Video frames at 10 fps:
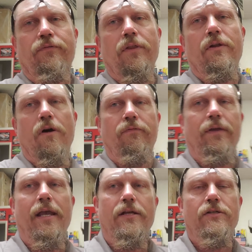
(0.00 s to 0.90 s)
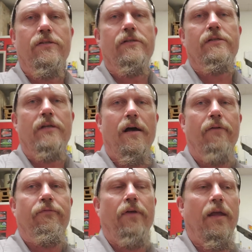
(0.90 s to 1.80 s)
for the notifications and
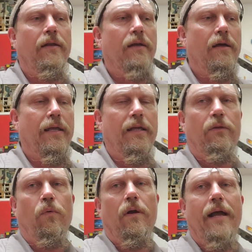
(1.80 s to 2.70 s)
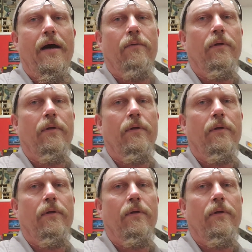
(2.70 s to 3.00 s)
stuff, and get the word out.